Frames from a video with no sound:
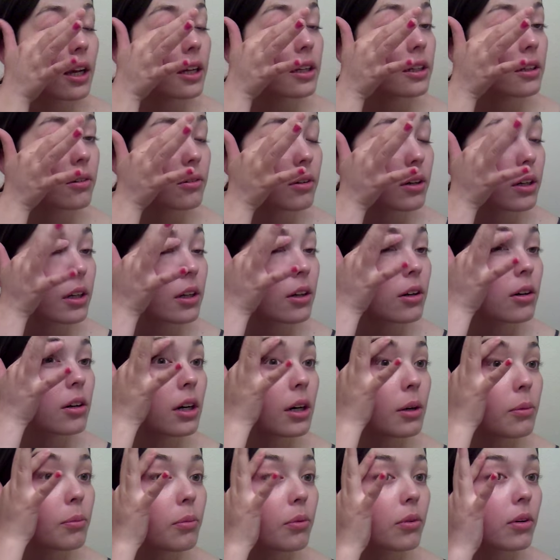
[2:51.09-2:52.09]
And you want to
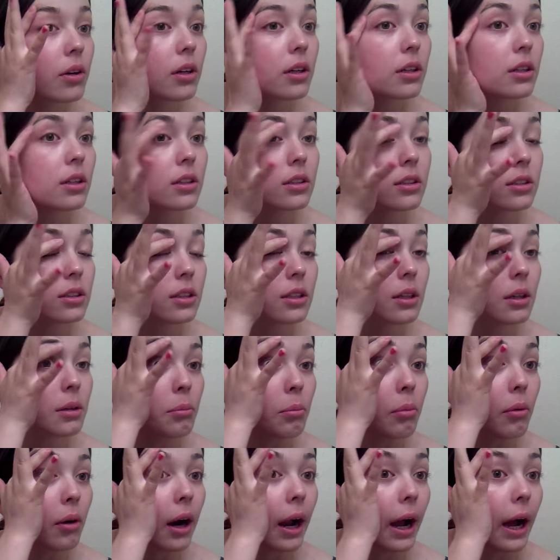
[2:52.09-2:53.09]
go upward to
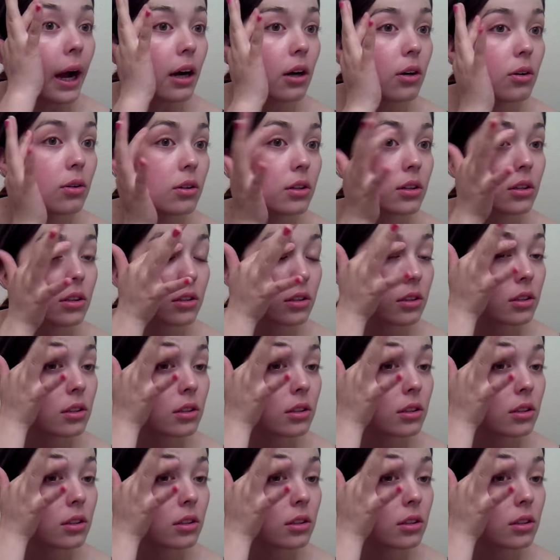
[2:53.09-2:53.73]
the brow.